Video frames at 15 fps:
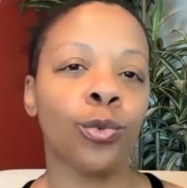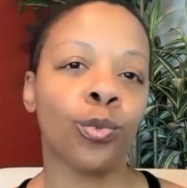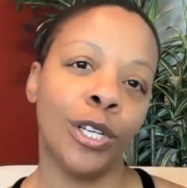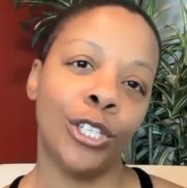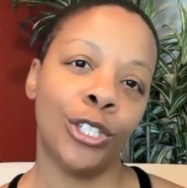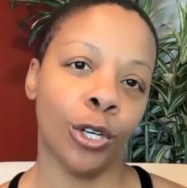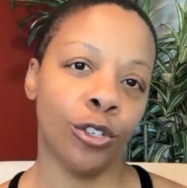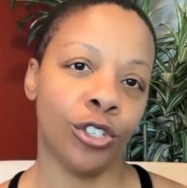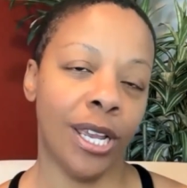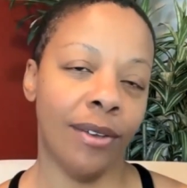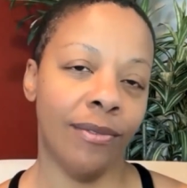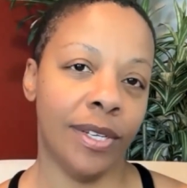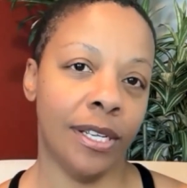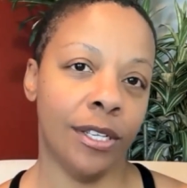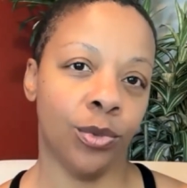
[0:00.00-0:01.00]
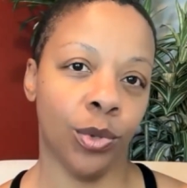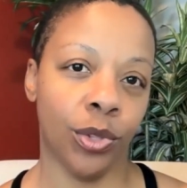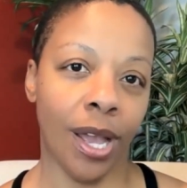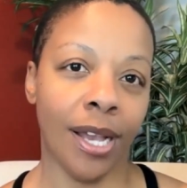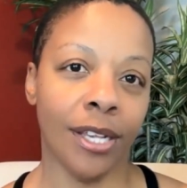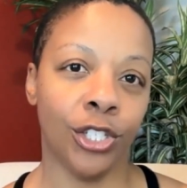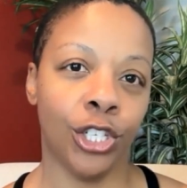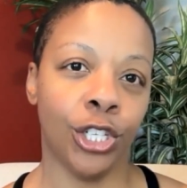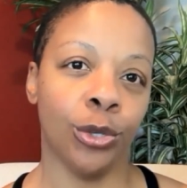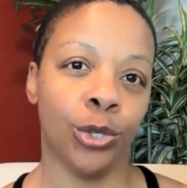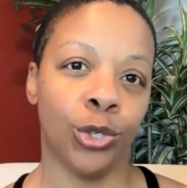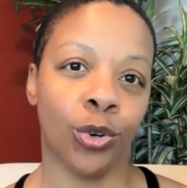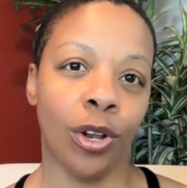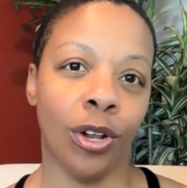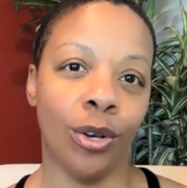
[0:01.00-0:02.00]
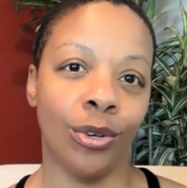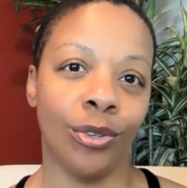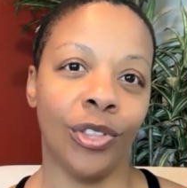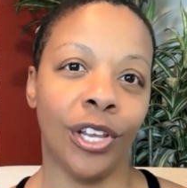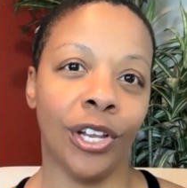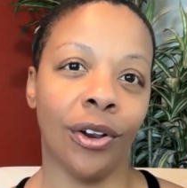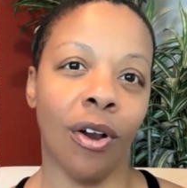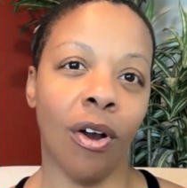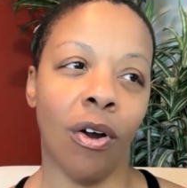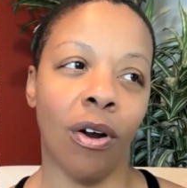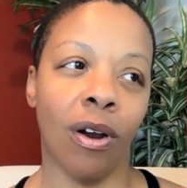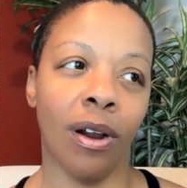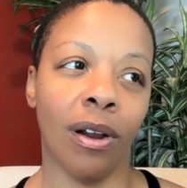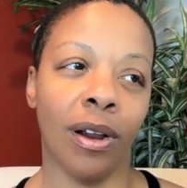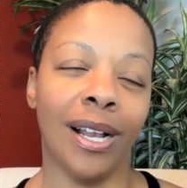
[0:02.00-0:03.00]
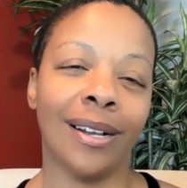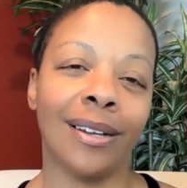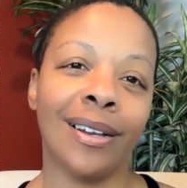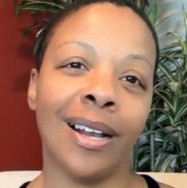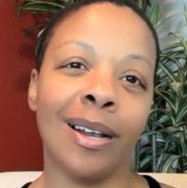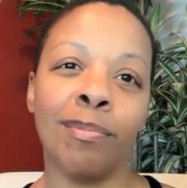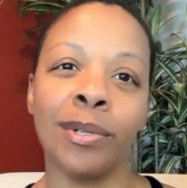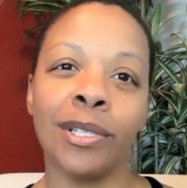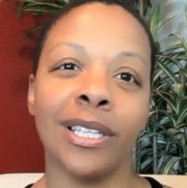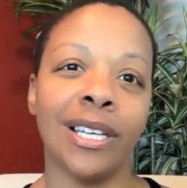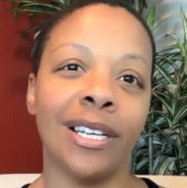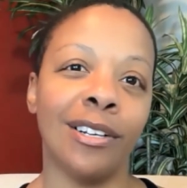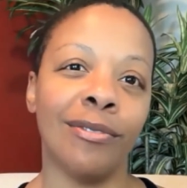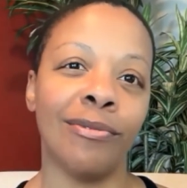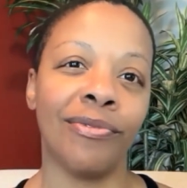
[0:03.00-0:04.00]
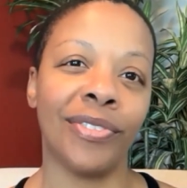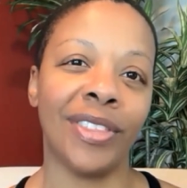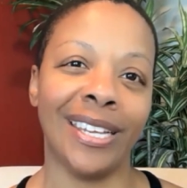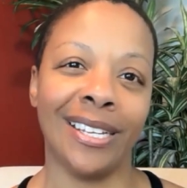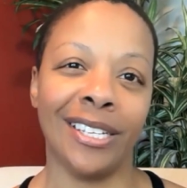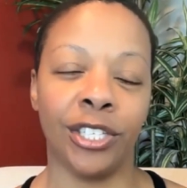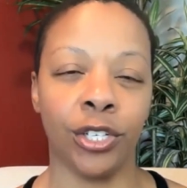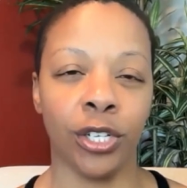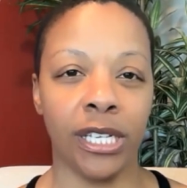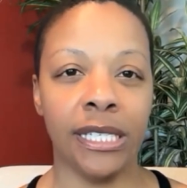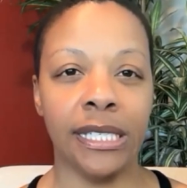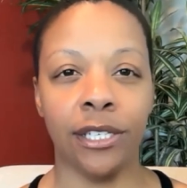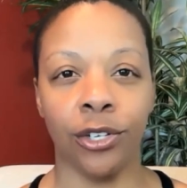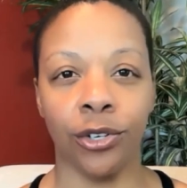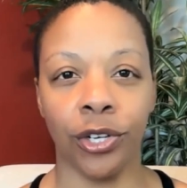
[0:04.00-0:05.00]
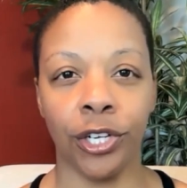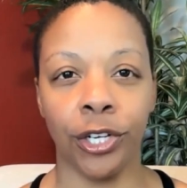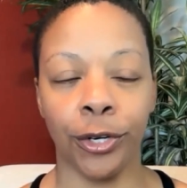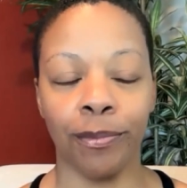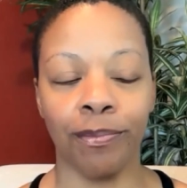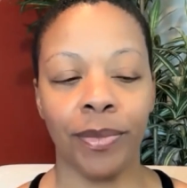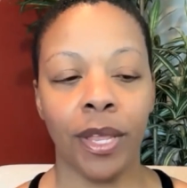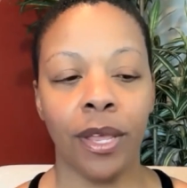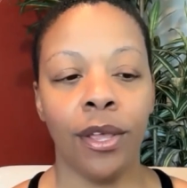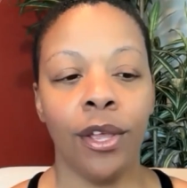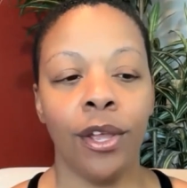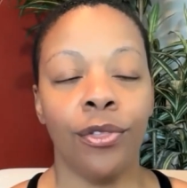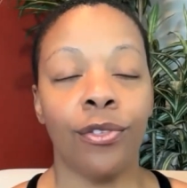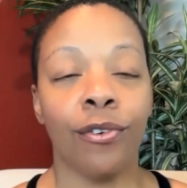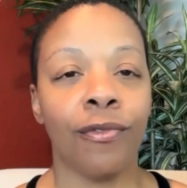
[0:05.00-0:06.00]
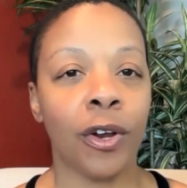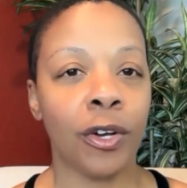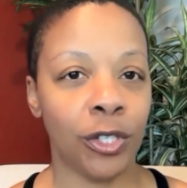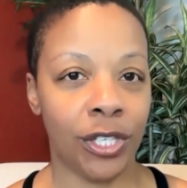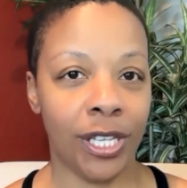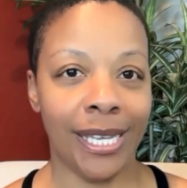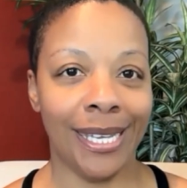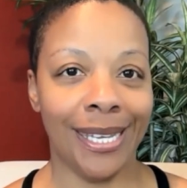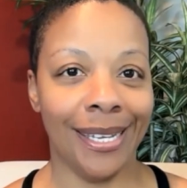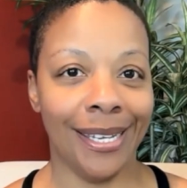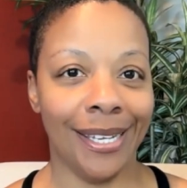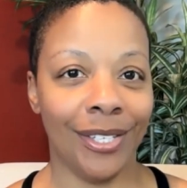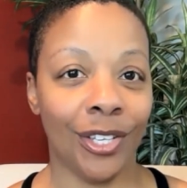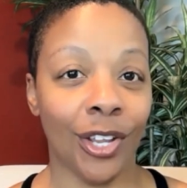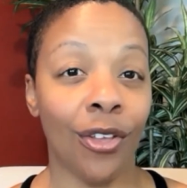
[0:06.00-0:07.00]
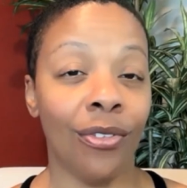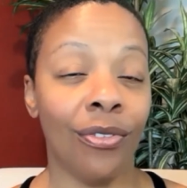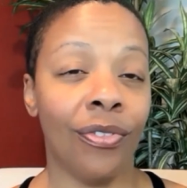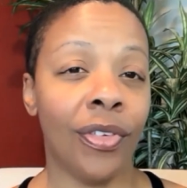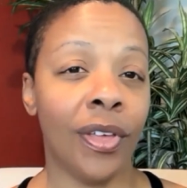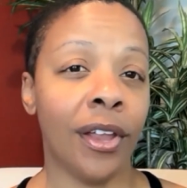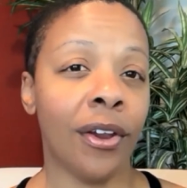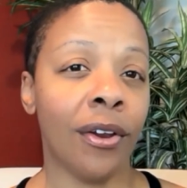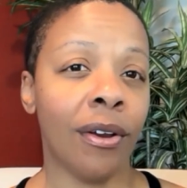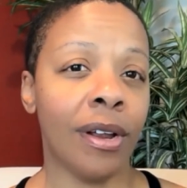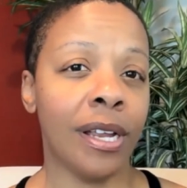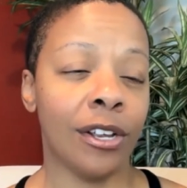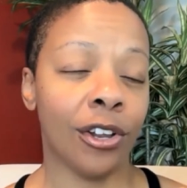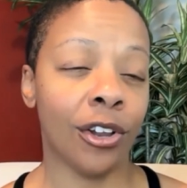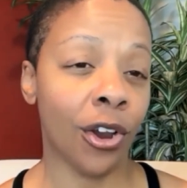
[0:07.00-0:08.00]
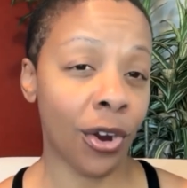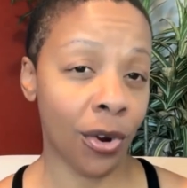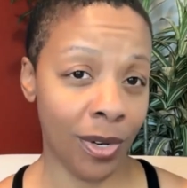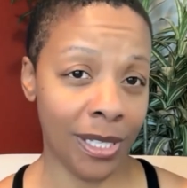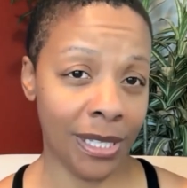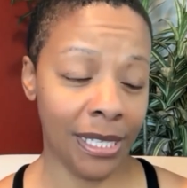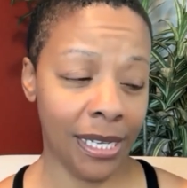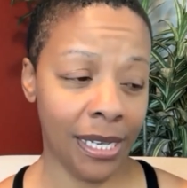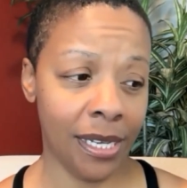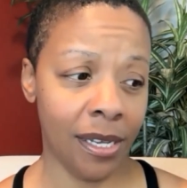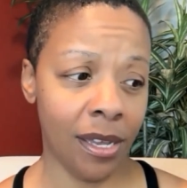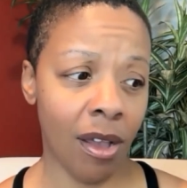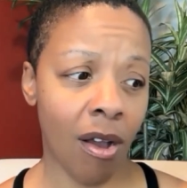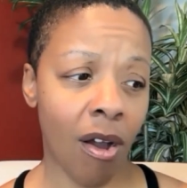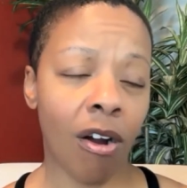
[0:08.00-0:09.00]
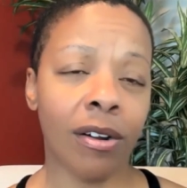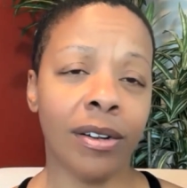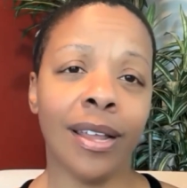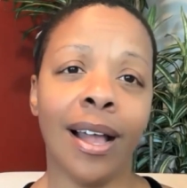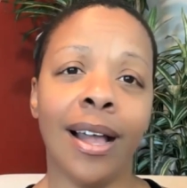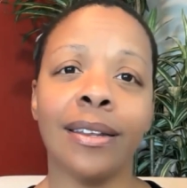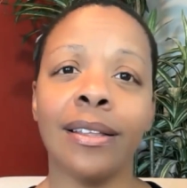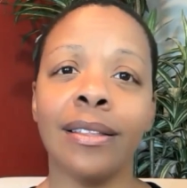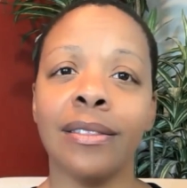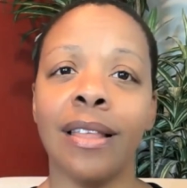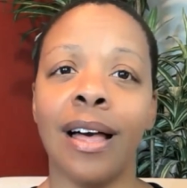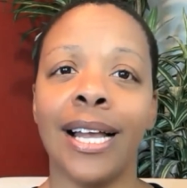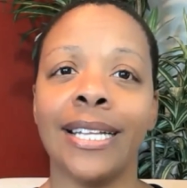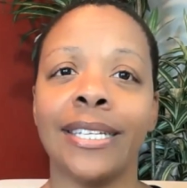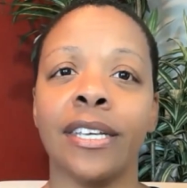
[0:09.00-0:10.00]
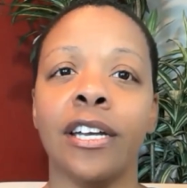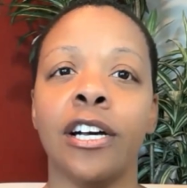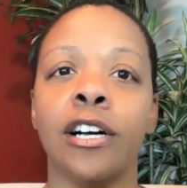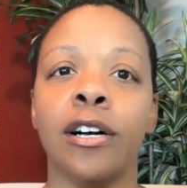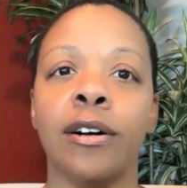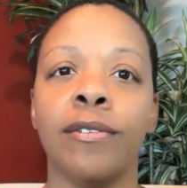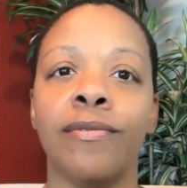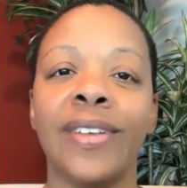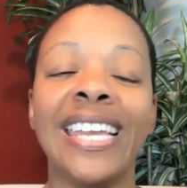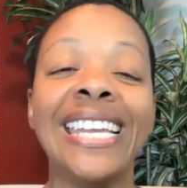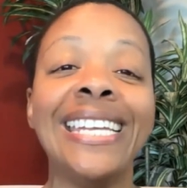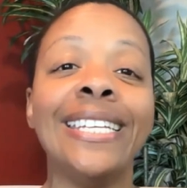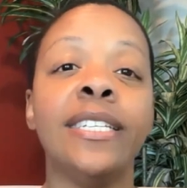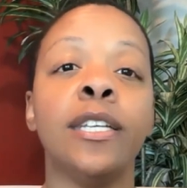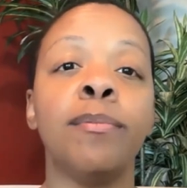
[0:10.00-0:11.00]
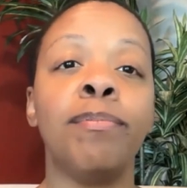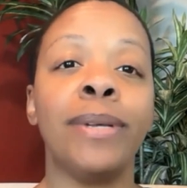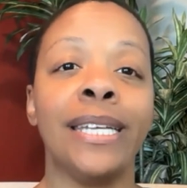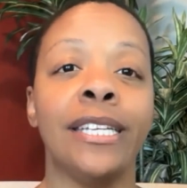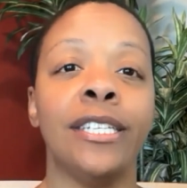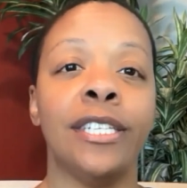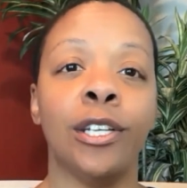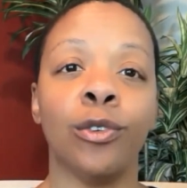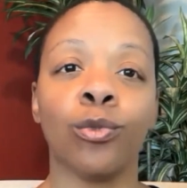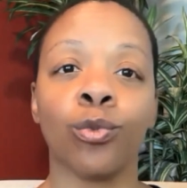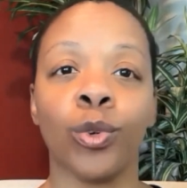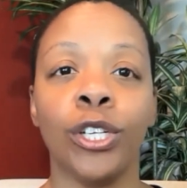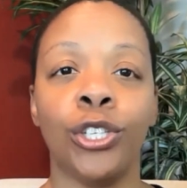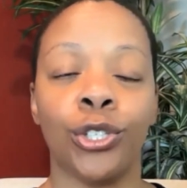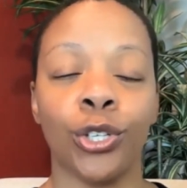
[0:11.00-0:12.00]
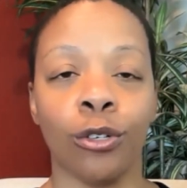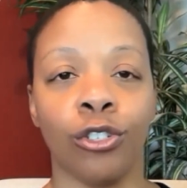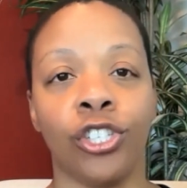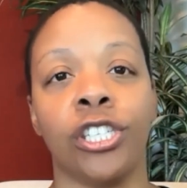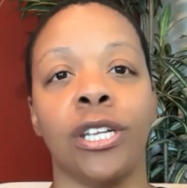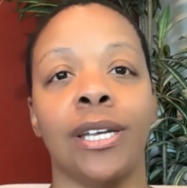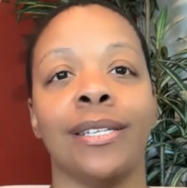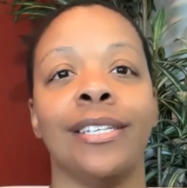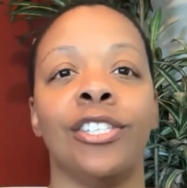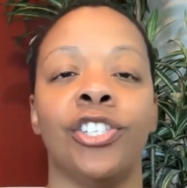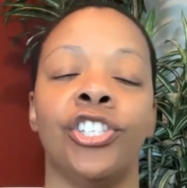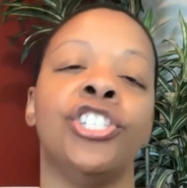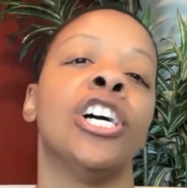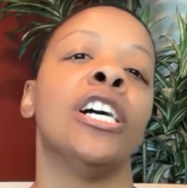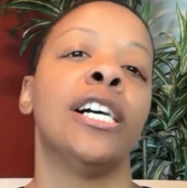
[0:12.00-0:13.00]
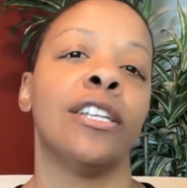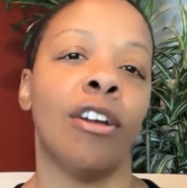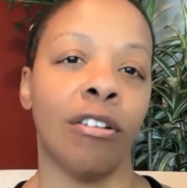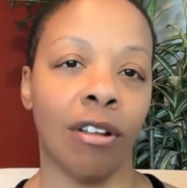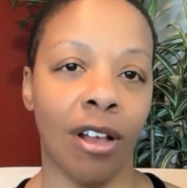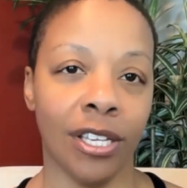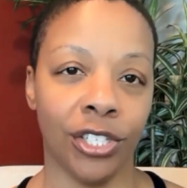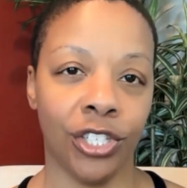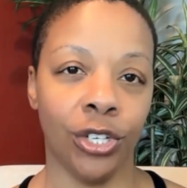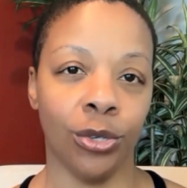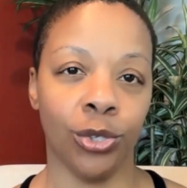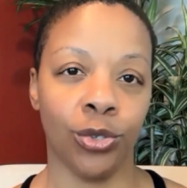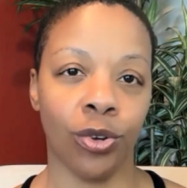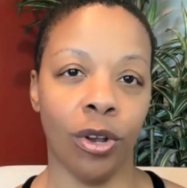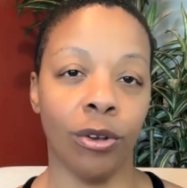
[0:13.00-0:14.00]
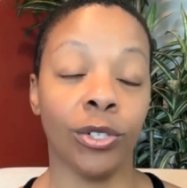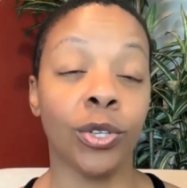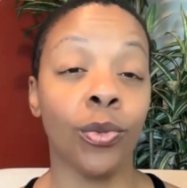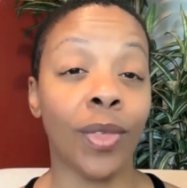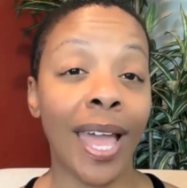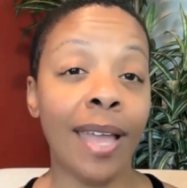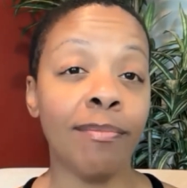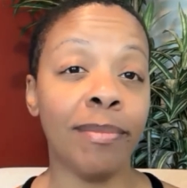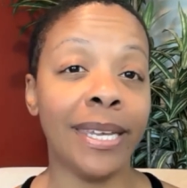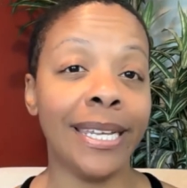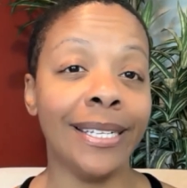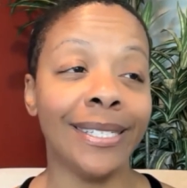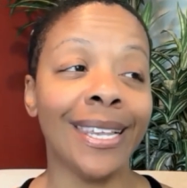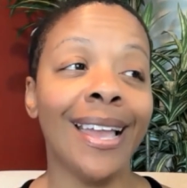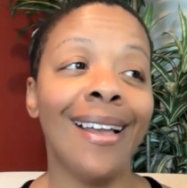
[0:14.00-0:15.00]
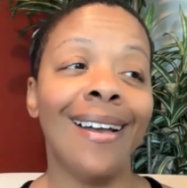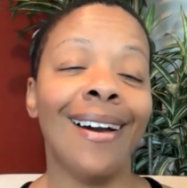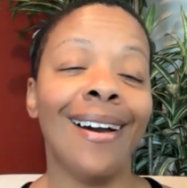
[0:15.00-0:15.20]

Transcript: the research evidence with OsteoStrong, there are a couple of things to consider here. The first thing is there currently are not a lot of independent research studies done on OsteoStrong. So that means